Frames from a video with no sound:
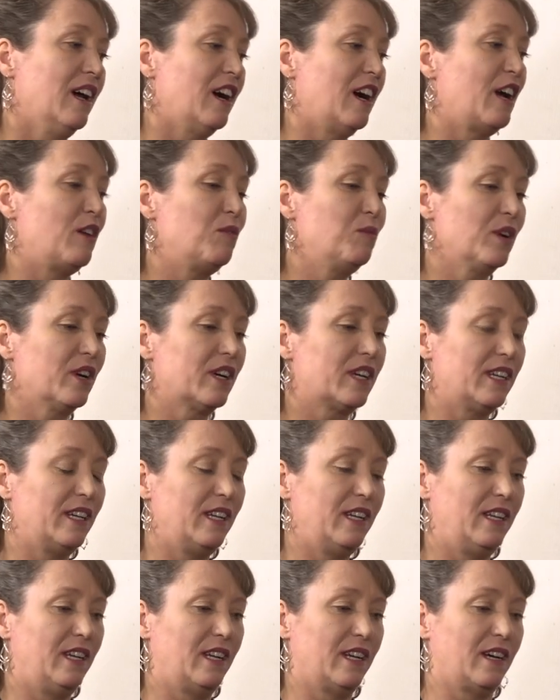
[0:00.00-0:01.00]
I work
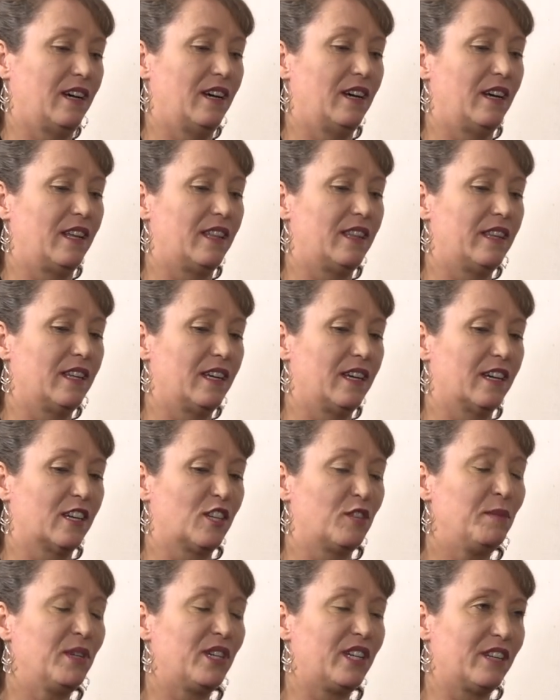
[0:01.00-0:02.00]
in the
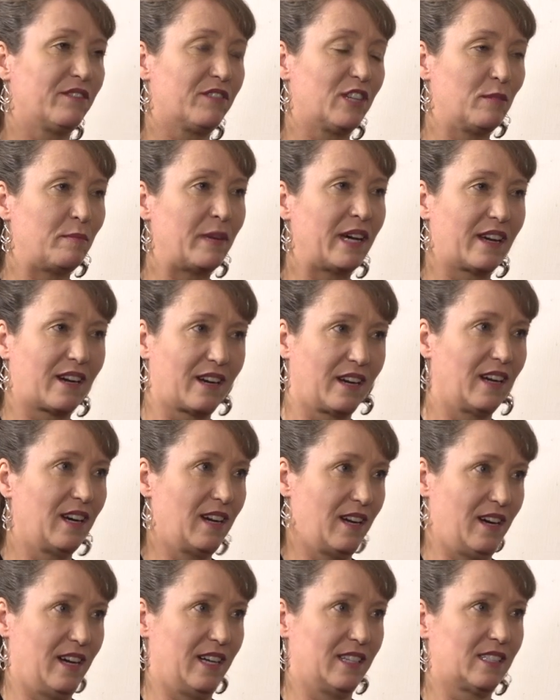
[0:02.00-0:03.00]
community of Kibera a
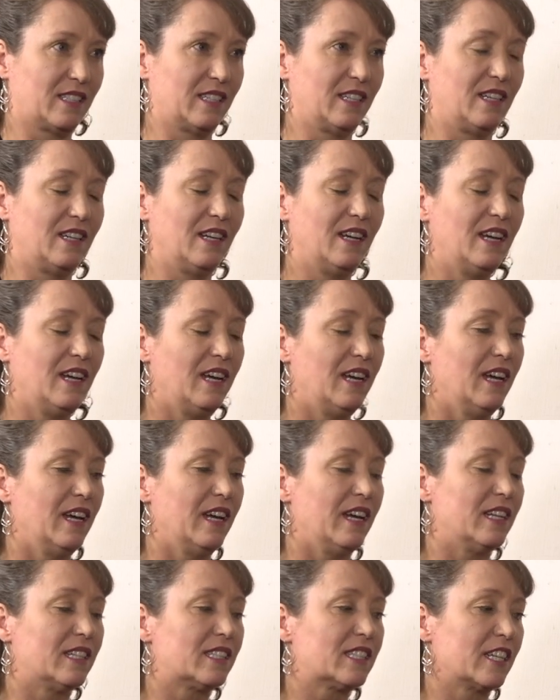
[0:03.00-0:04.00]
lot, and
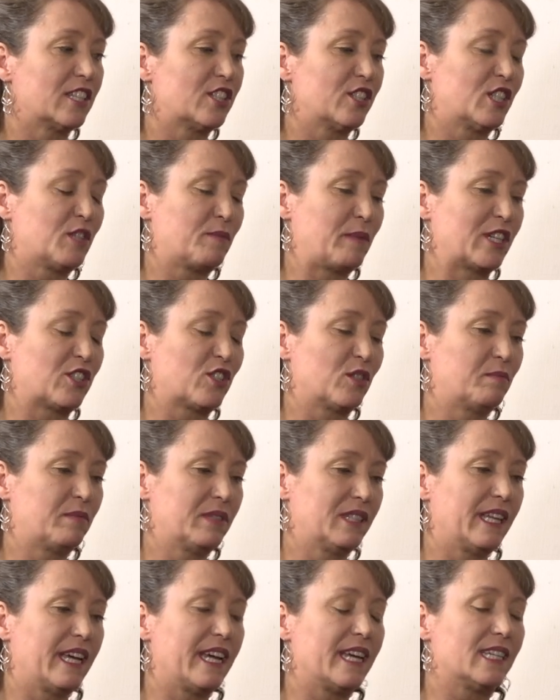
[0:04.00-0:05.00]
it's such a special
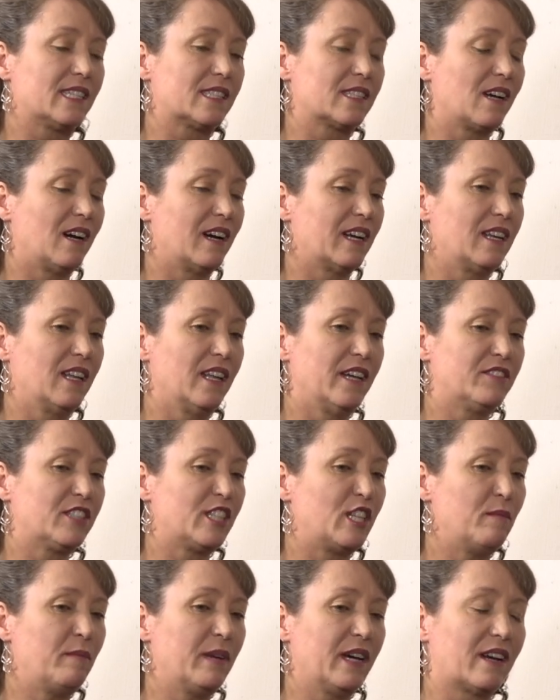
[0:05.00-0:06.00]
place. God loves
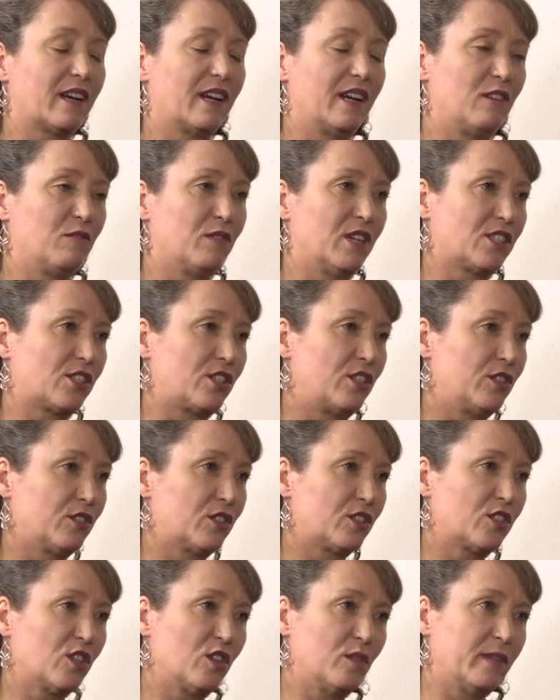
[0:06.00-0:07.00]
Kibera and wants to do
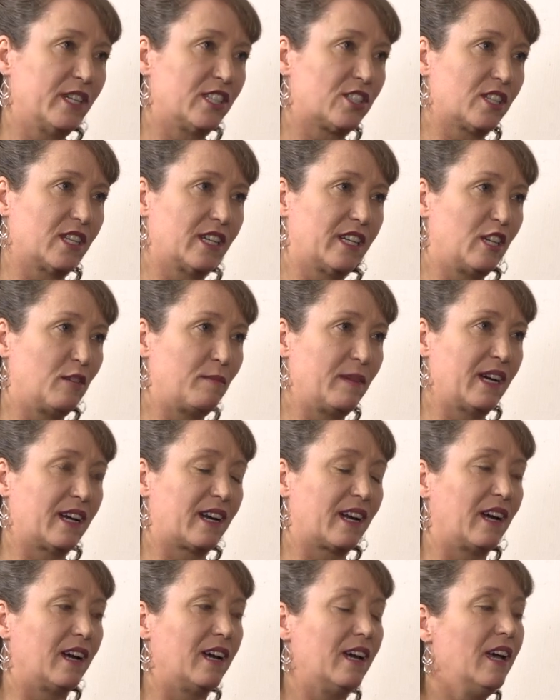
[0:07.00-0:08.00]
so much in
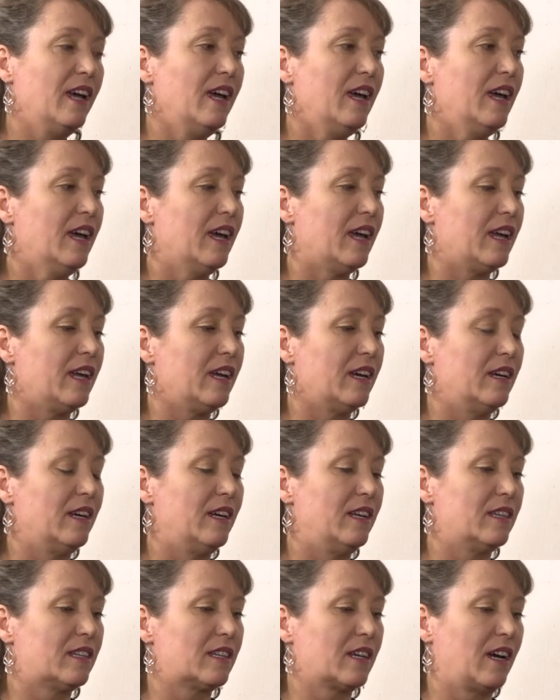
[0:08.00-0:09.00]
Kibera.
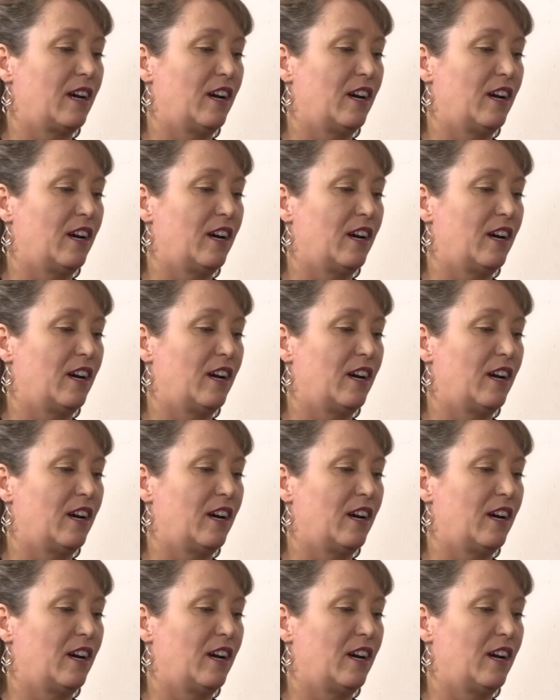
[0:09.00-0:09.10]
And